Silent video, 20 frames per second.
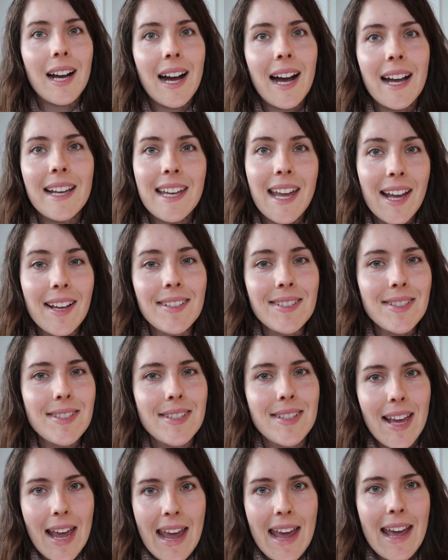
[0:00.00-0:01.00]
I can't
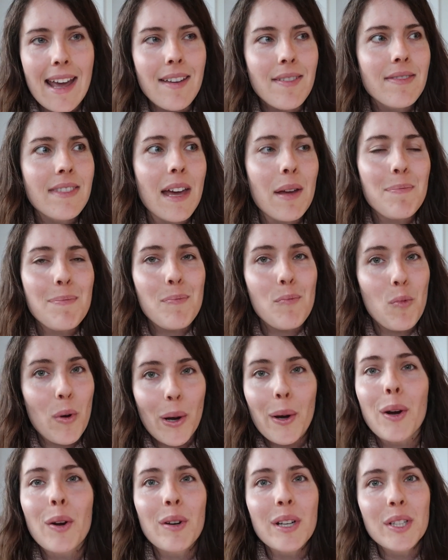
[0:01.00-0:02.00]
say that
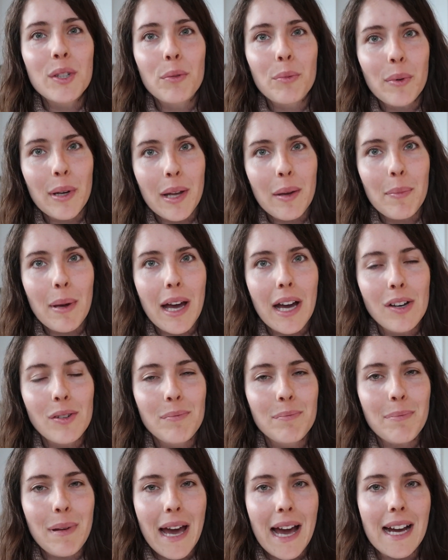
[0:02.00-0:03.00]
we're going to
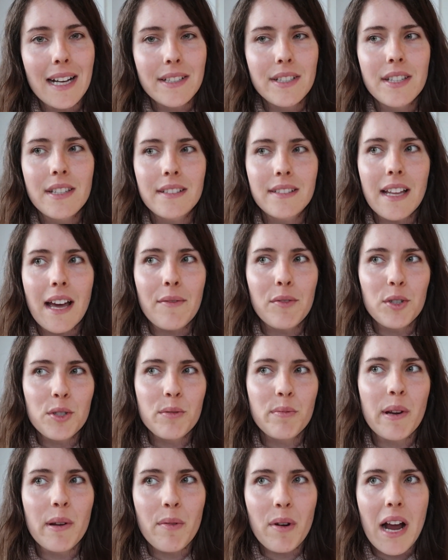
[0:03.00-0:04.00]
rebound back to the
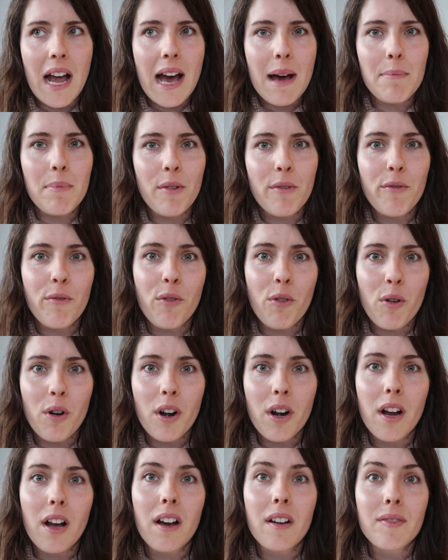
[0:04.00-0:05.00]
levels we were at
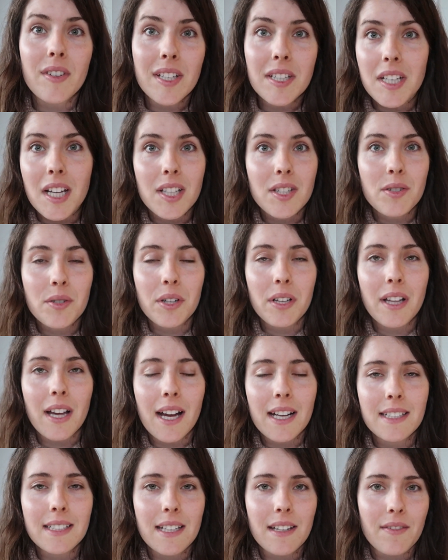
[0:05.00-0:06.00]
before of industrial
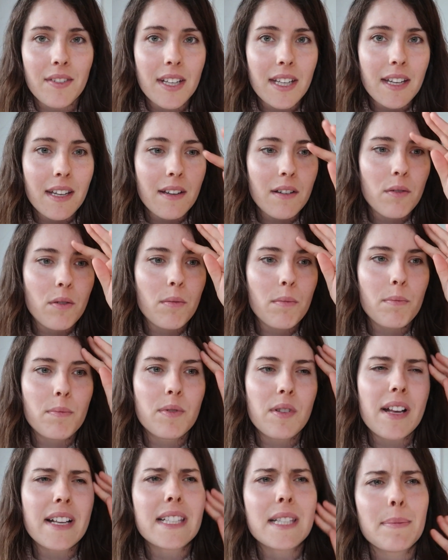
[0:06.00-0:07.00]
activity,
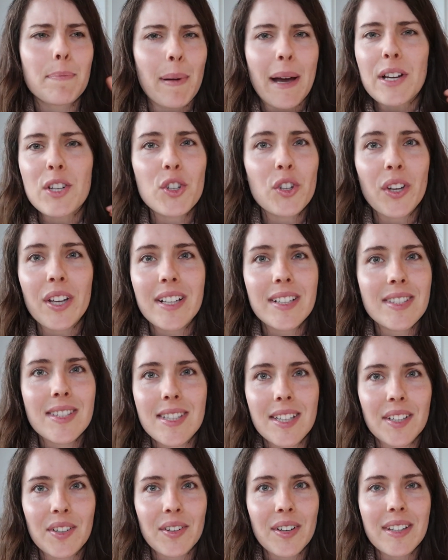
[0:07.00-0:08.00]
especially
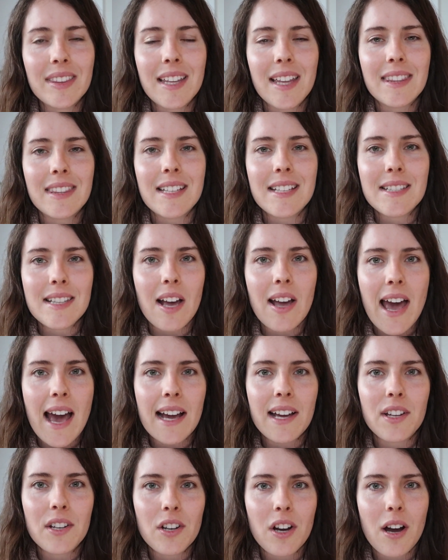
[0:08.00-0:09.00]
considering that this
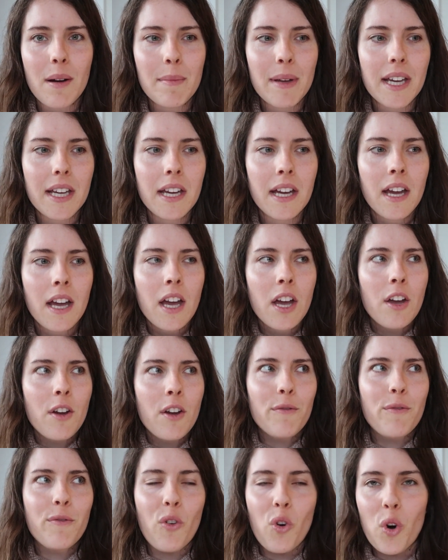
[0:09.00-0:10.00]
economic
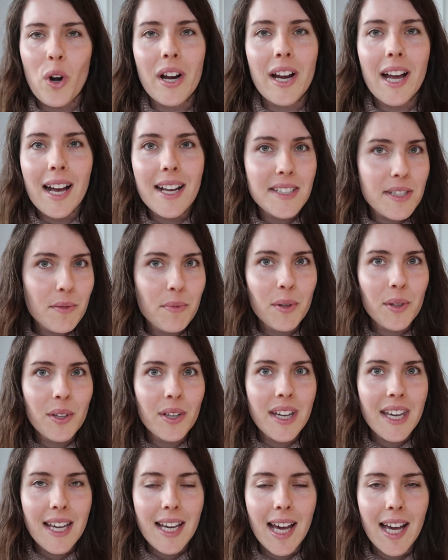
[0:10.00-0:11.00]
forecast we're
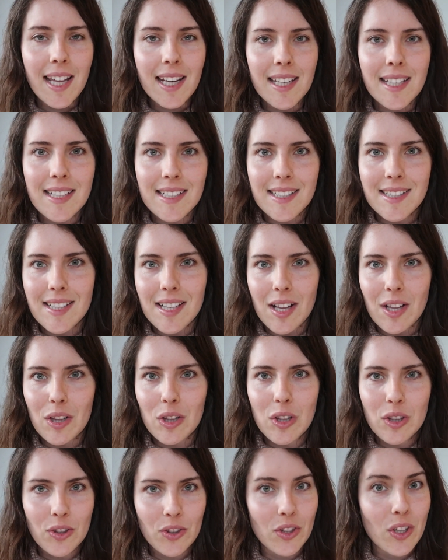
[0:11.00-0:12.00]
looking at is
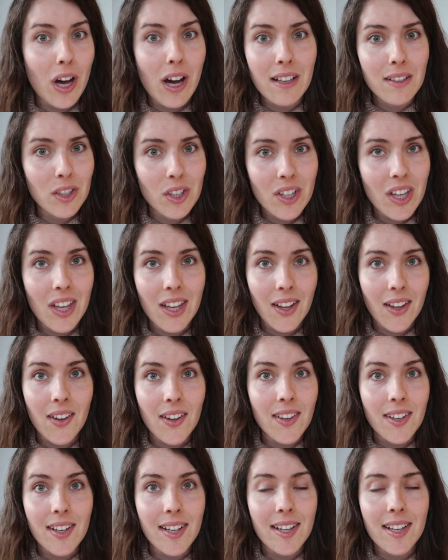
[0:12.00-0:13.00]
not looking
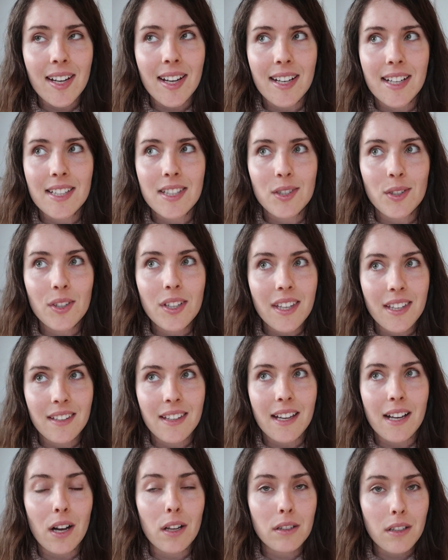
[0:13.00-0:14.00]
good, and it's looking
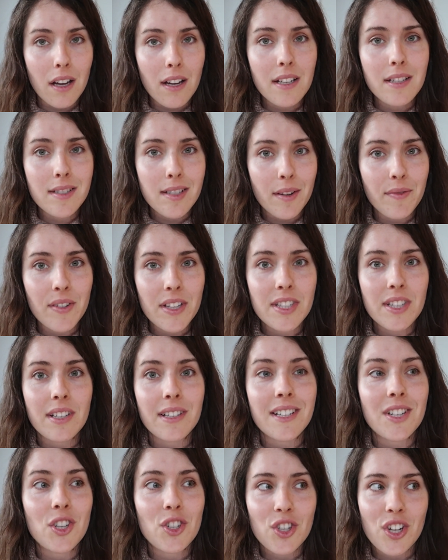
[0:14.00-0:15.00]
like a lot of stuff is
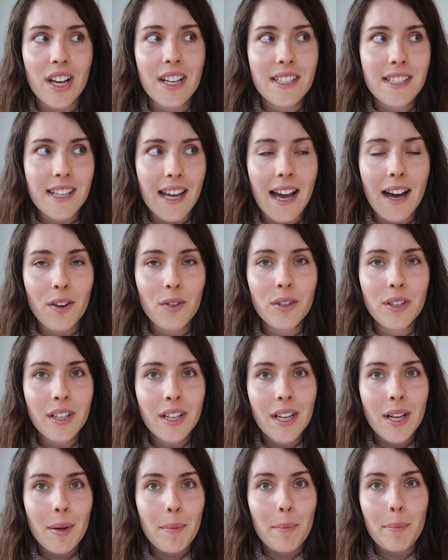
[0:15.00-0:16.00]
going to shut down
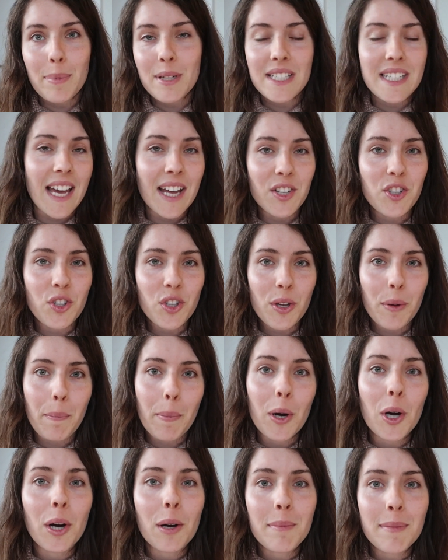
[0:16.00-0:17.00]
potentially
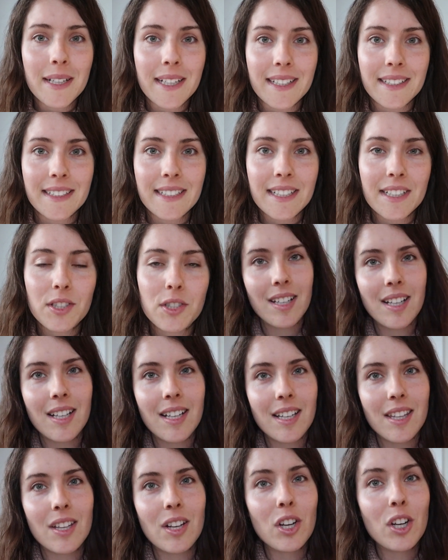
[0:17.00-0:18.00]
permanently. So
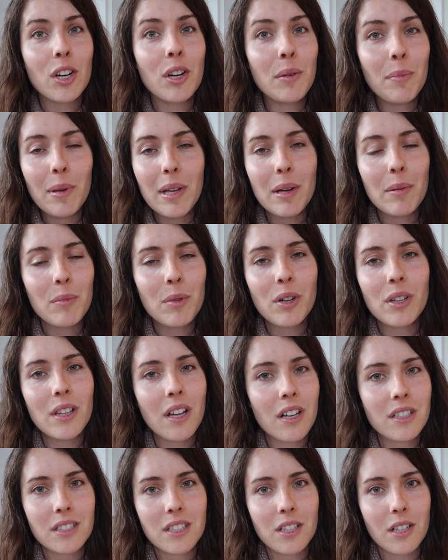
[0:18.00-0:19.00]
there could be a more
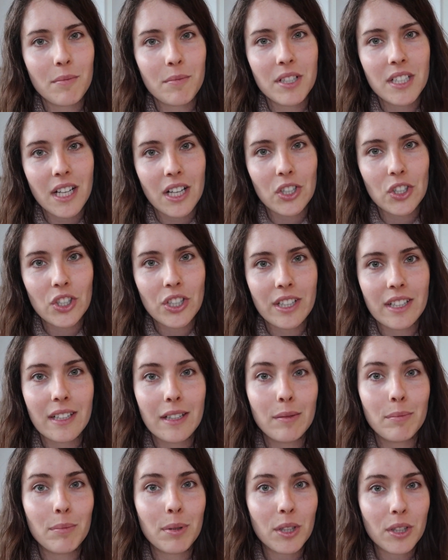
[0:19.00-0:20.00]
long-term reduction
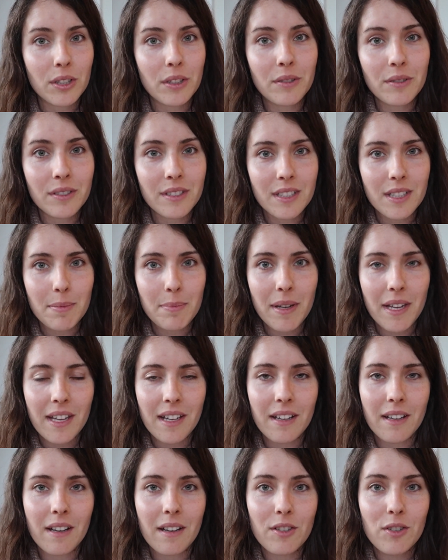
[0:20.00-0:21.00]
in pollutants
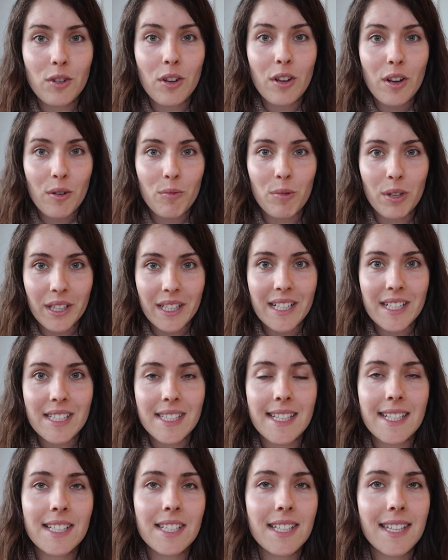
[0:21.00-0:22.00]
being
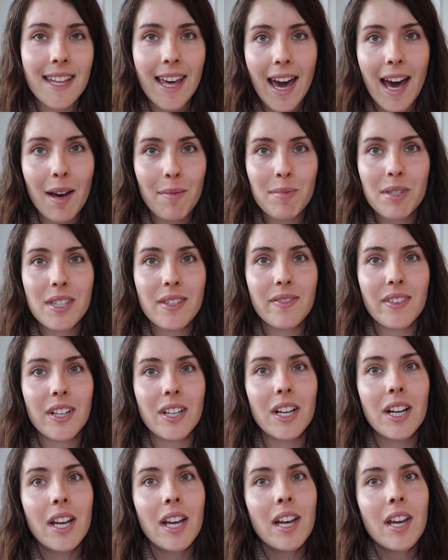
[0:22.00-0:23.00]
released into the
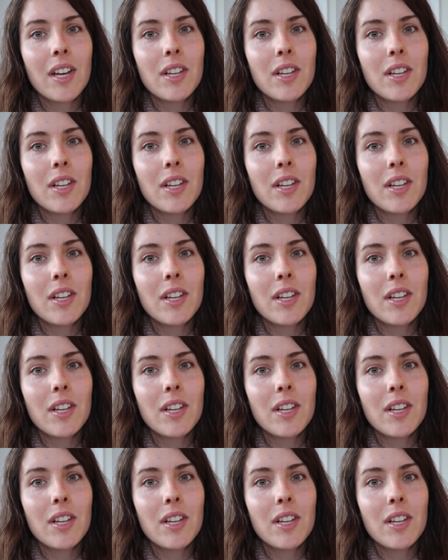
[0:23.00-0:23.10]
atmosphere,